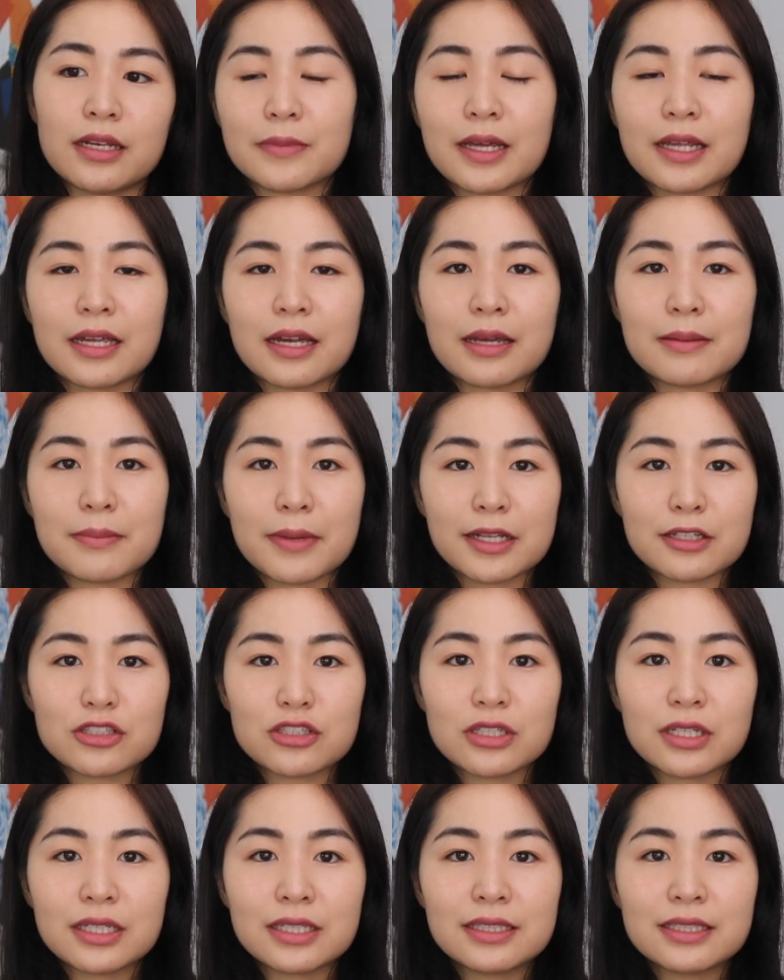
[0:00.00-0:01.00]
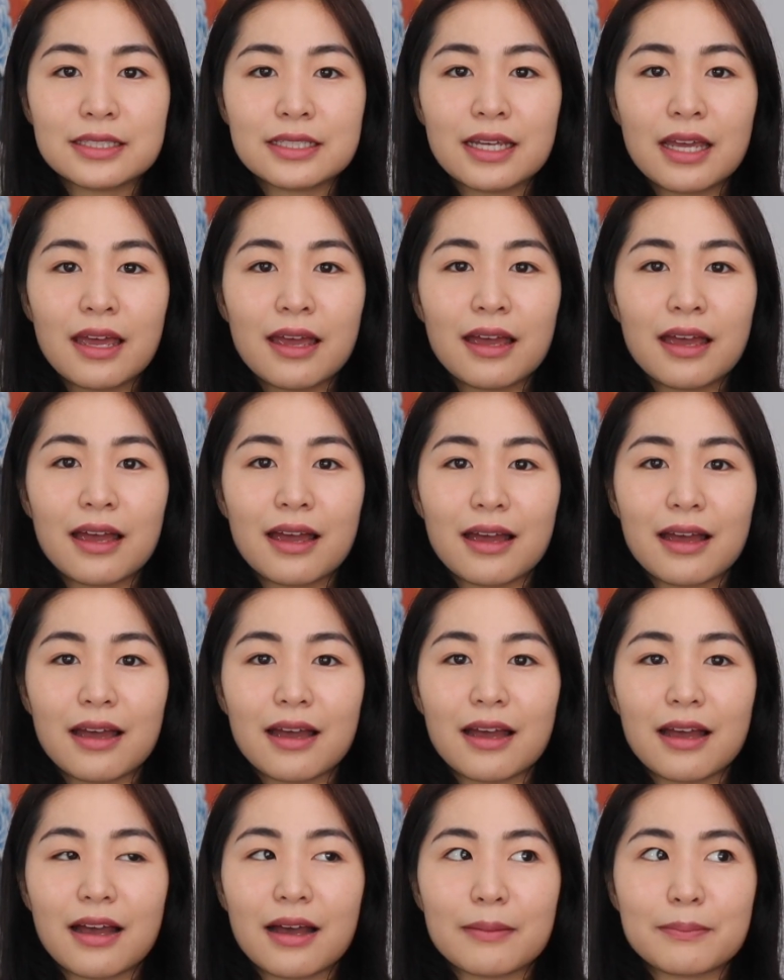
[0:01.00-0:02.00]
Like I mentioned,
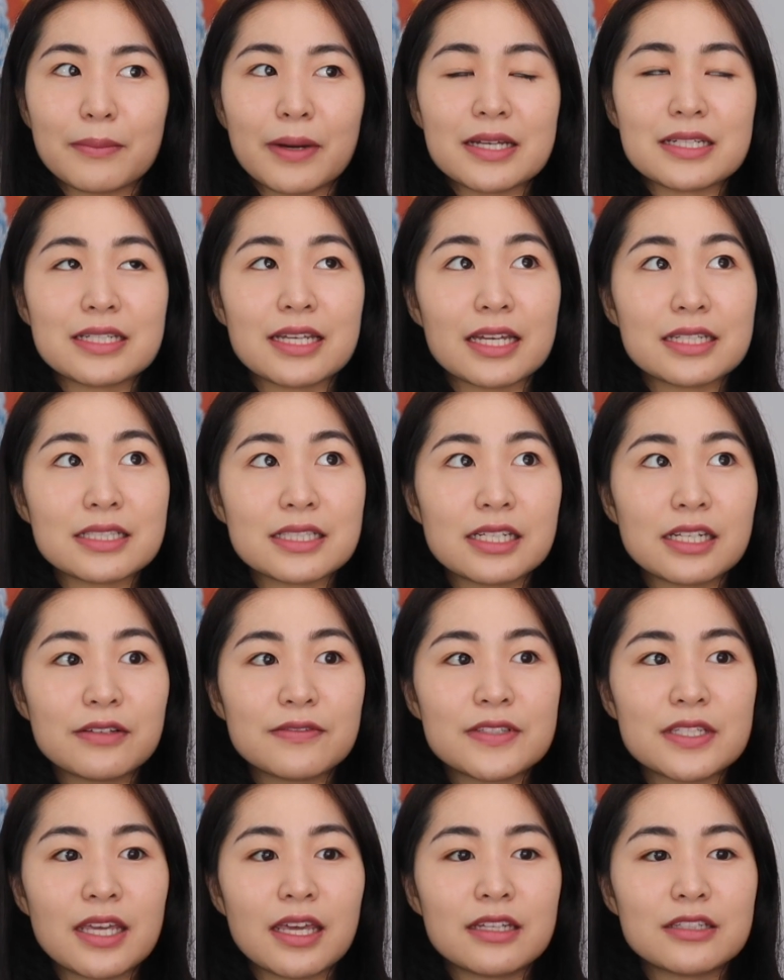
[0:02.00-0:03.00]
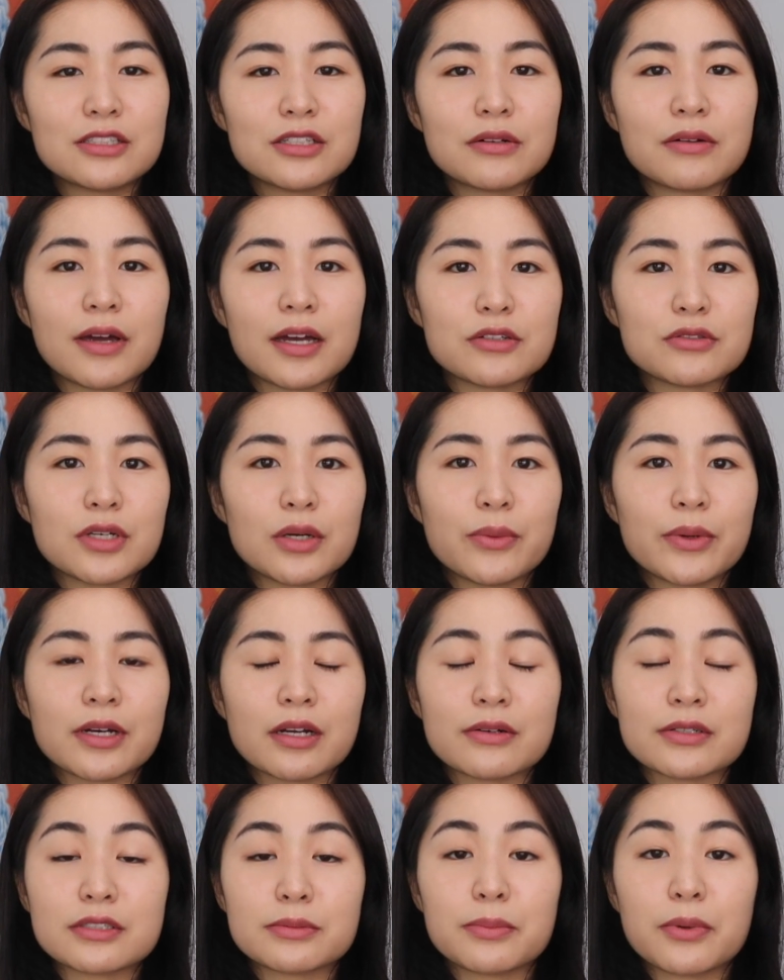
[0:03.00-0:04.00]
my tentative date to graduate when
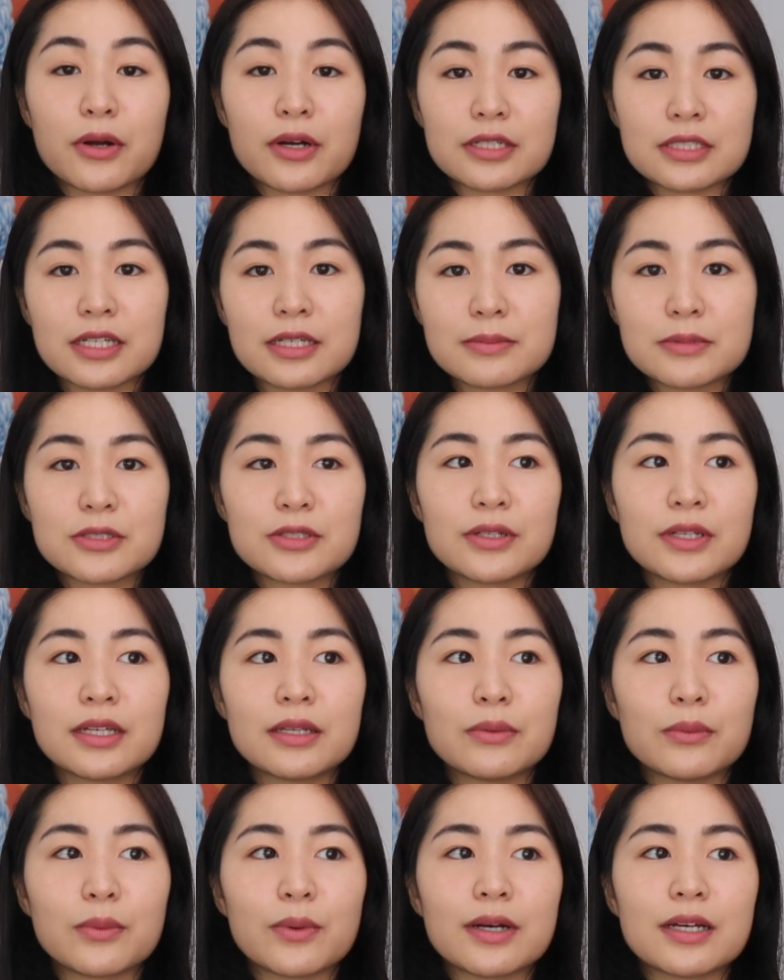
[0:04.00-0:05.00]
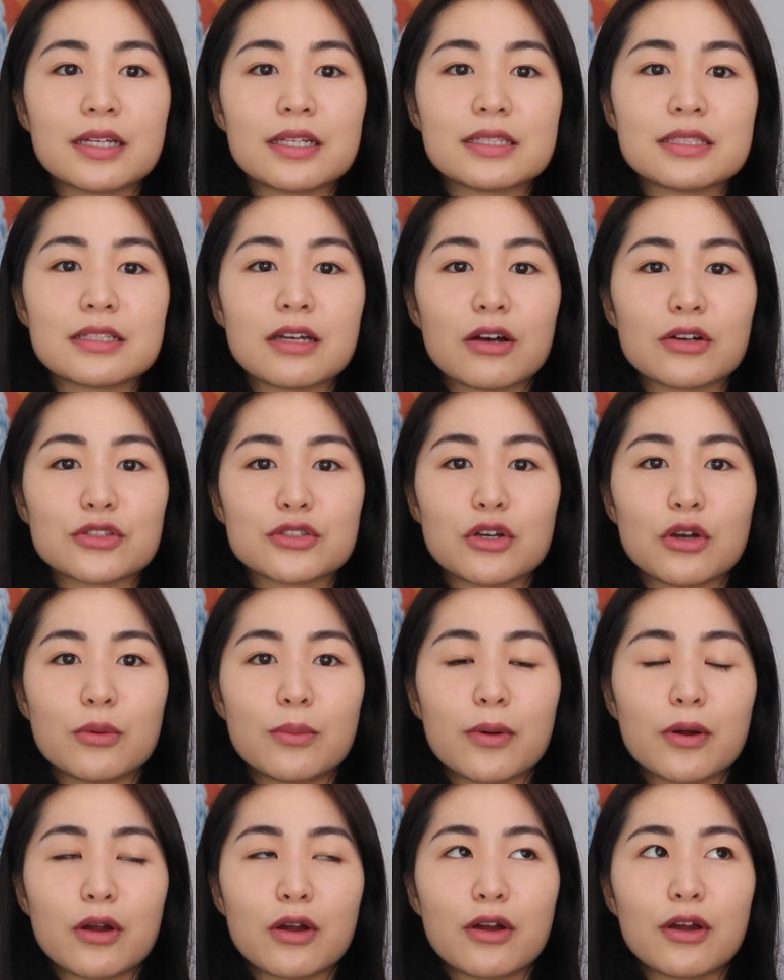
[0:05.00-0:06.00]
I was part-time student was
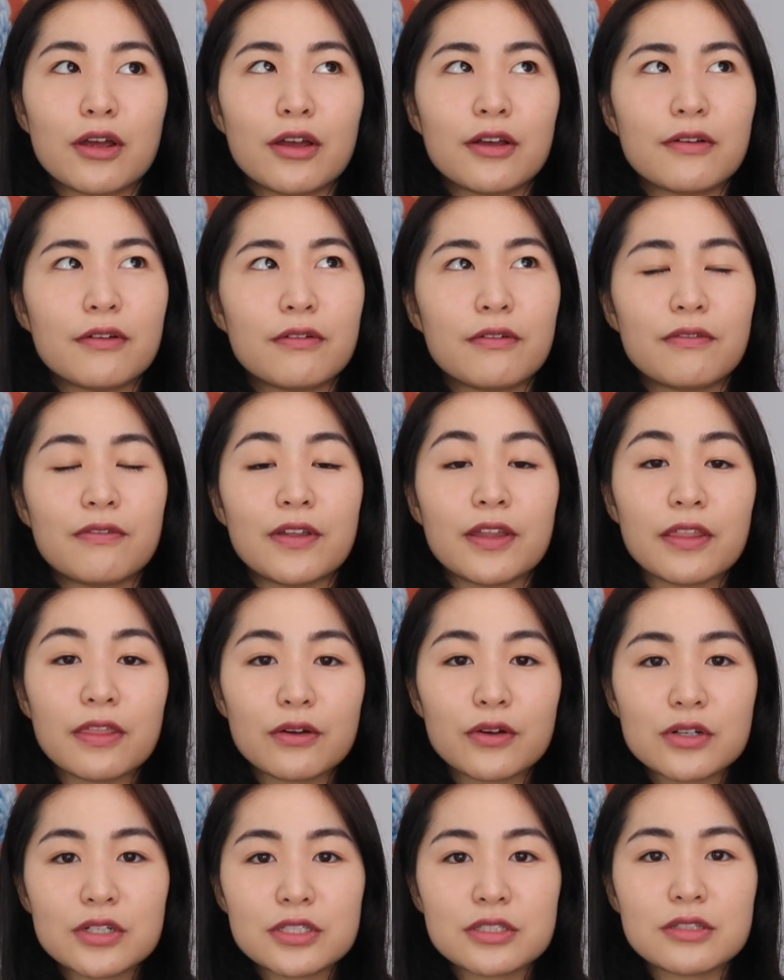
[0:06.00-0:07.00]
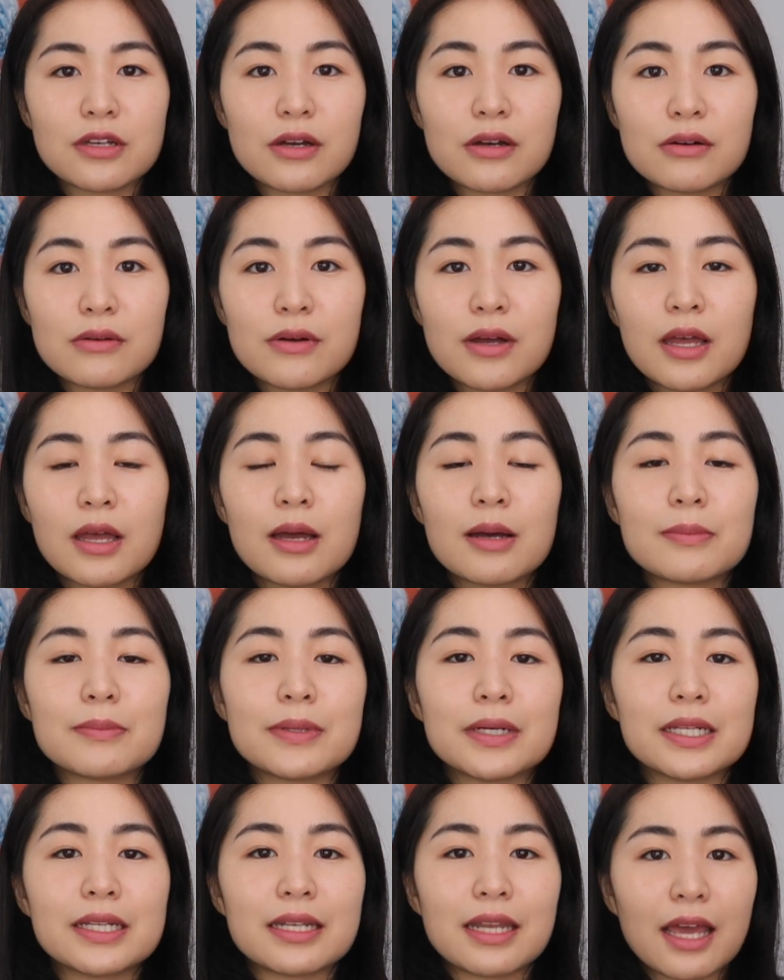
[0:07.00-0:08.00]
October 5th or so,
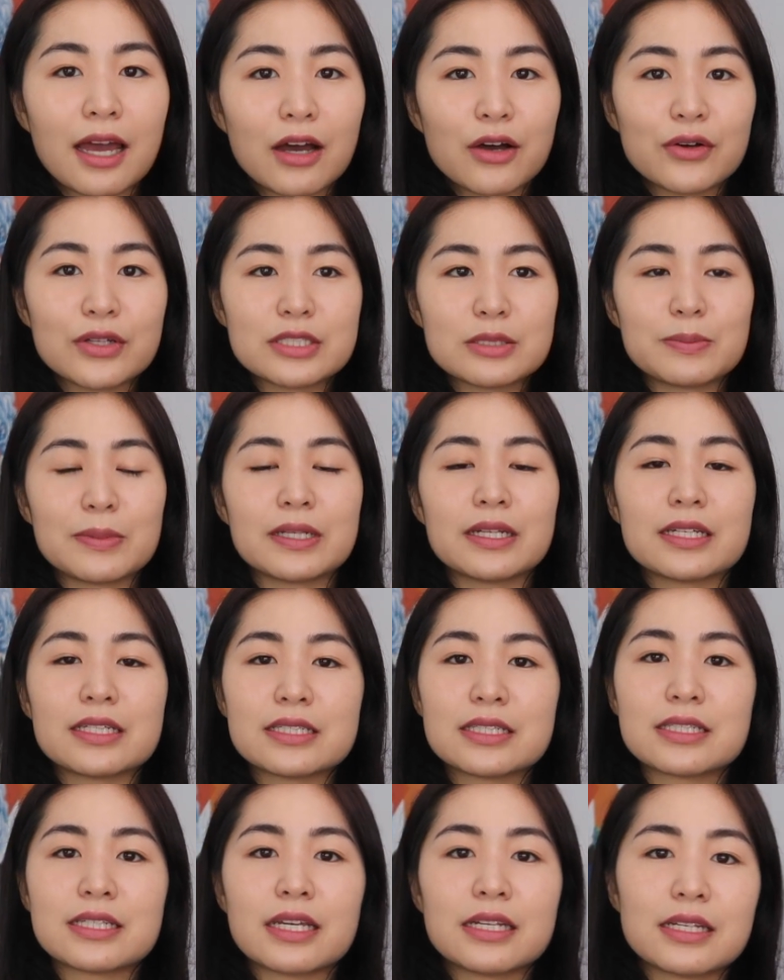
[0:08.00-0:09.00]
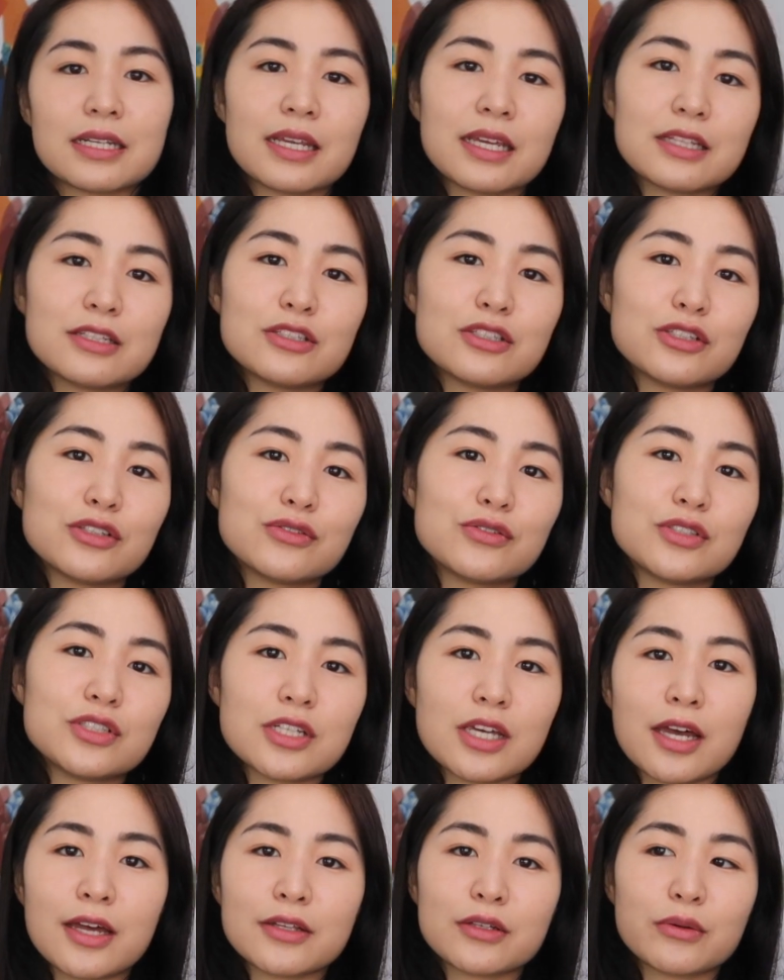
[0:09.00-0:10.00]
but now it's been extended to
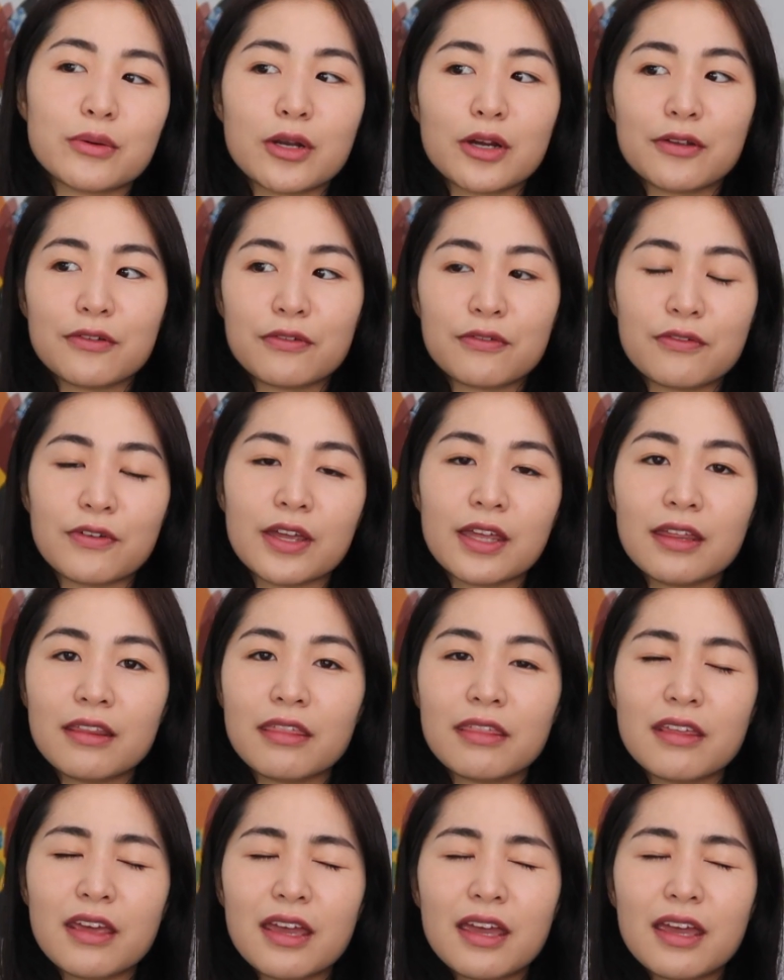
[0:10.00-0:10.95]
January 5th,